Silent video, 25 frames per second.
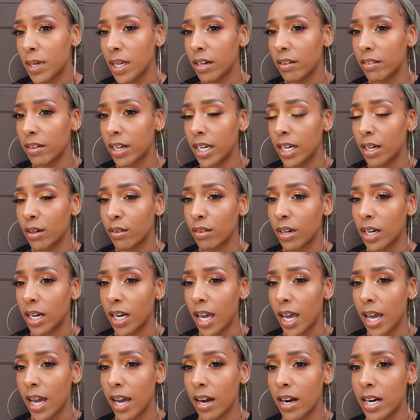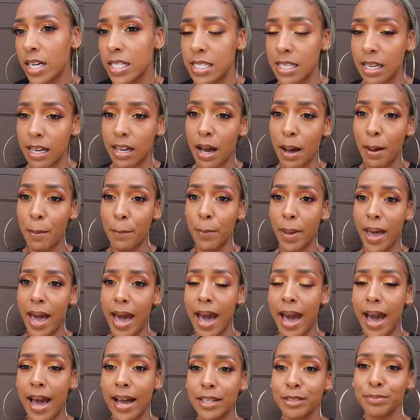I'm getting ready to run errands and come
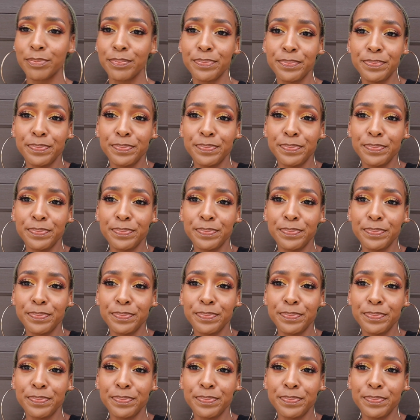back.